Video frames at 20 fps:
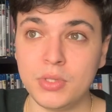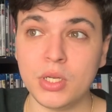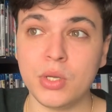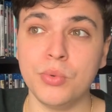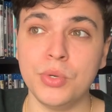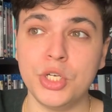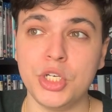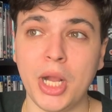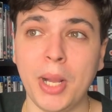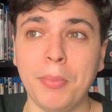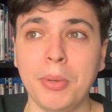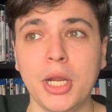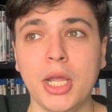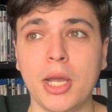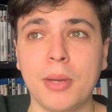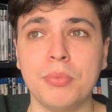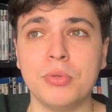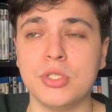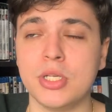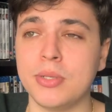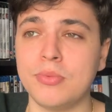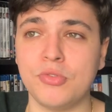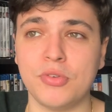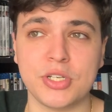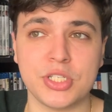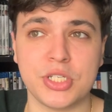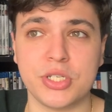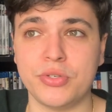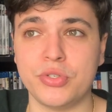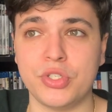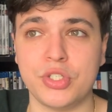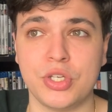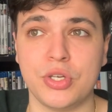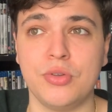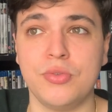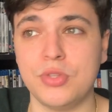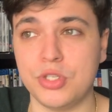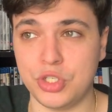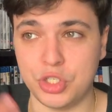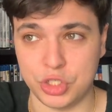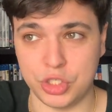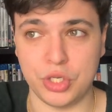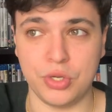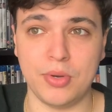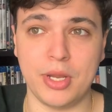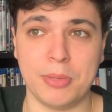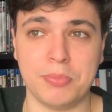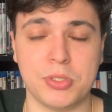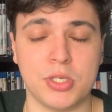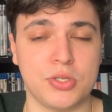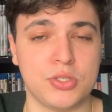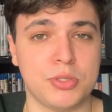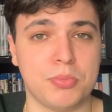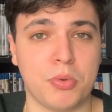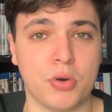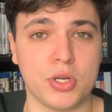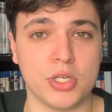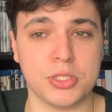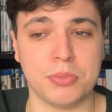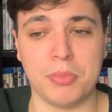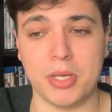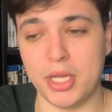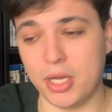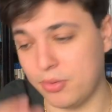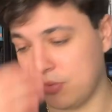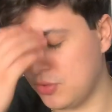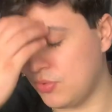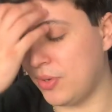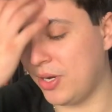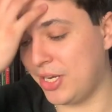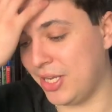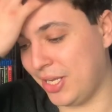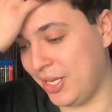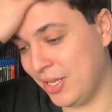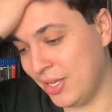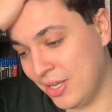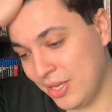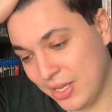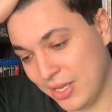Which happened a couple times throughout Series 2. The Jadoon episode surprised me. I was ready